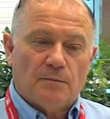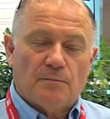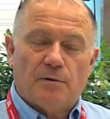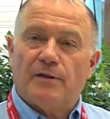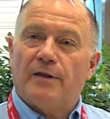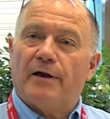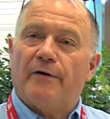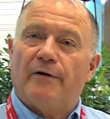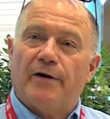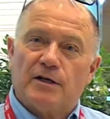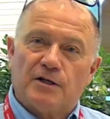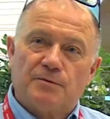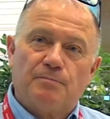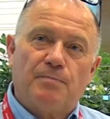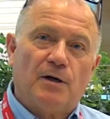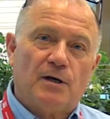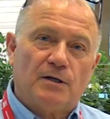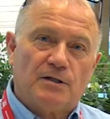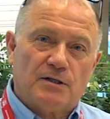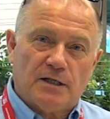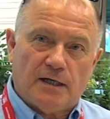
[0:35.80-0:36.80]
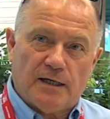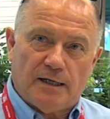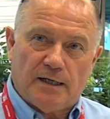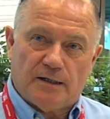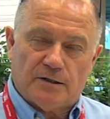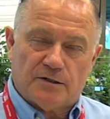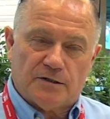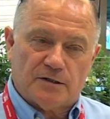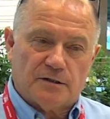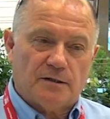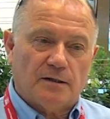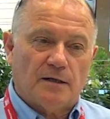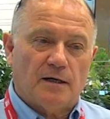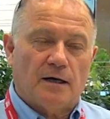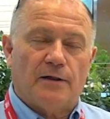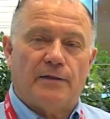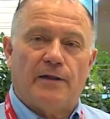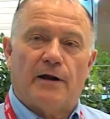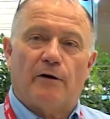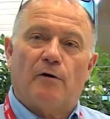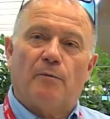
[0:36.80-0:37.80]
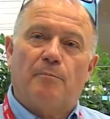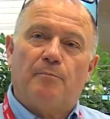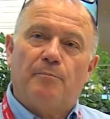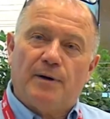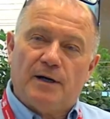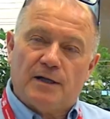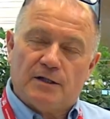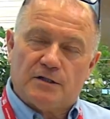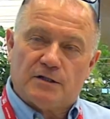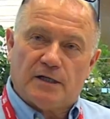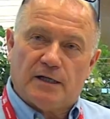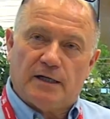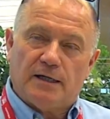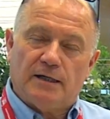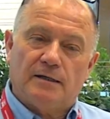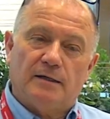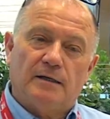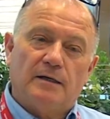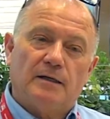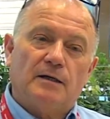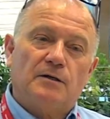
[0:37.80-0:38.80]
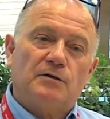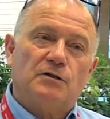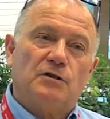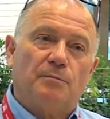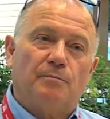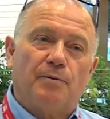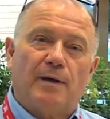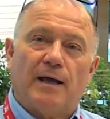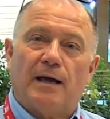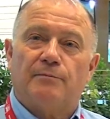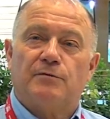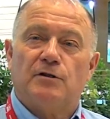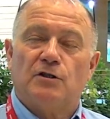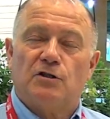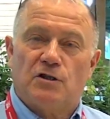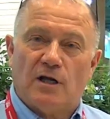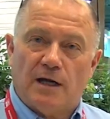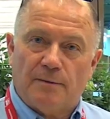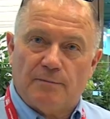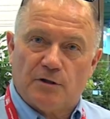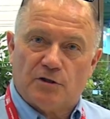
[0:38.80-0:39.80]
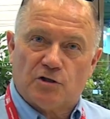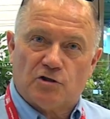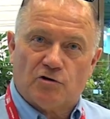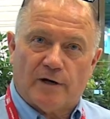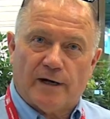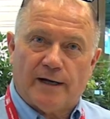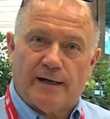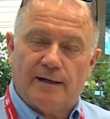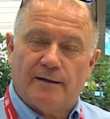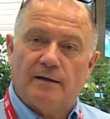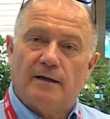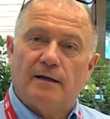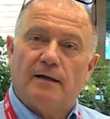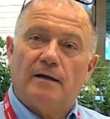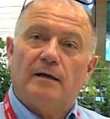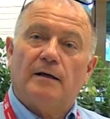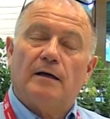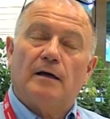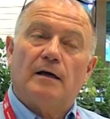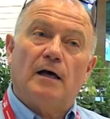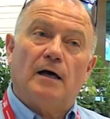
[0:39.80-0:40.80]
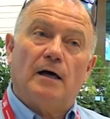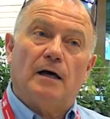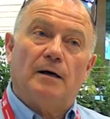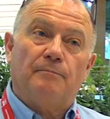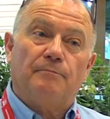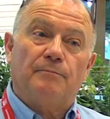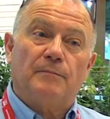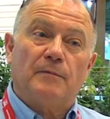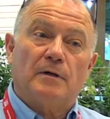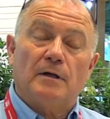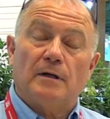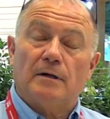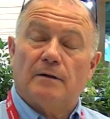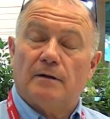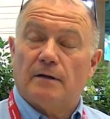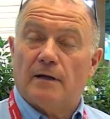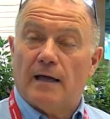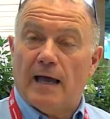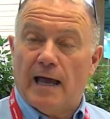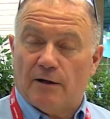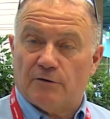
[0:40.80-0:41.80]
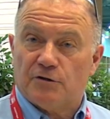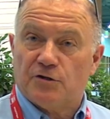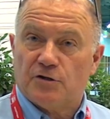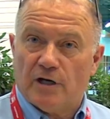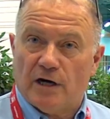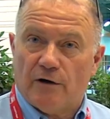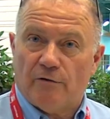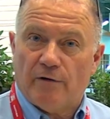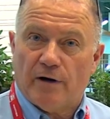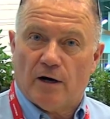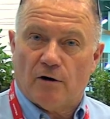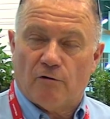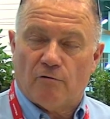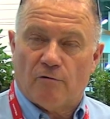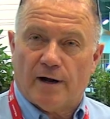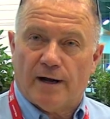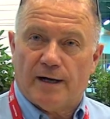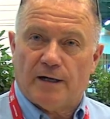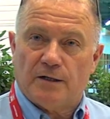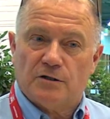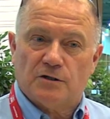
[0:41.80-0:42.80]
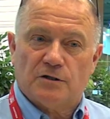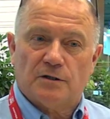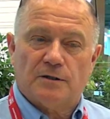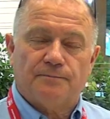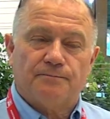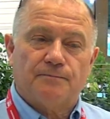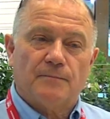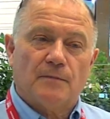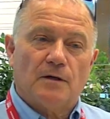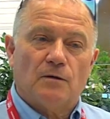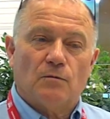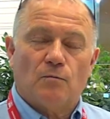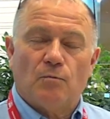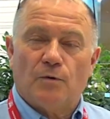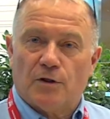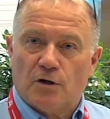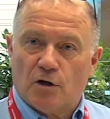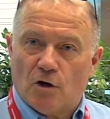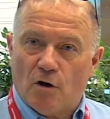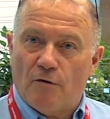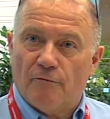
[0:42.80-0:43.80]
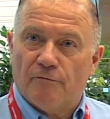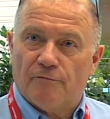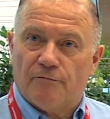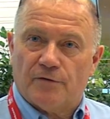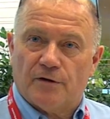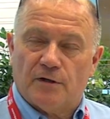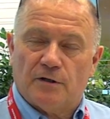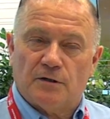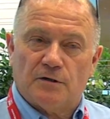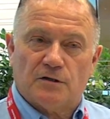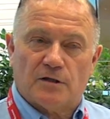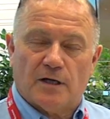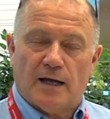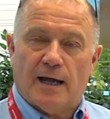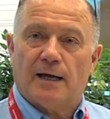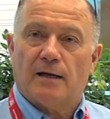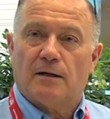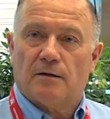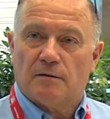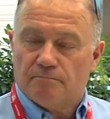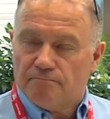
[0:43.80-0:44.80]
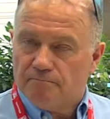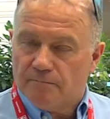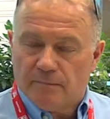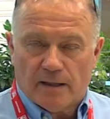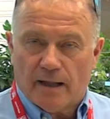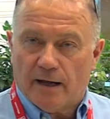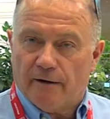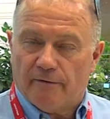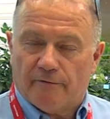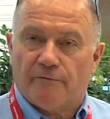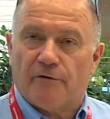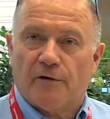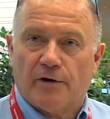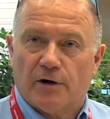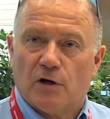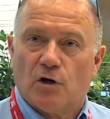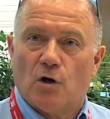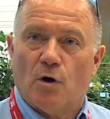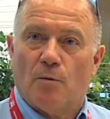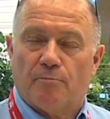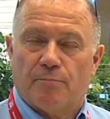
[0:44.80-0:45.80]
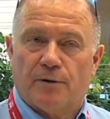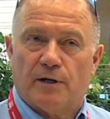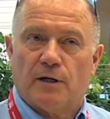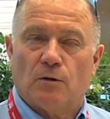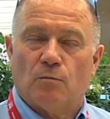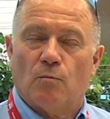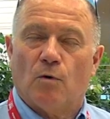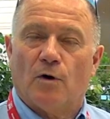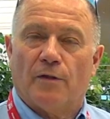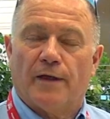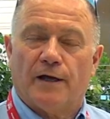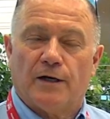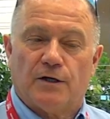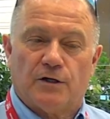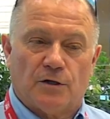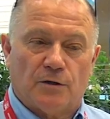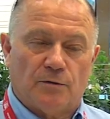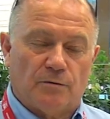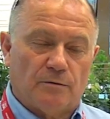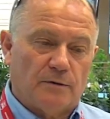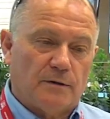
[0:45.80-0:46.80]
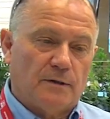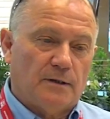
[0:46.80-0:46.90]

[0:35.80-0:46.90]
but their expertise and their ability to be able to demonstrate our stereo range with confidence, and they are very confident in what they do.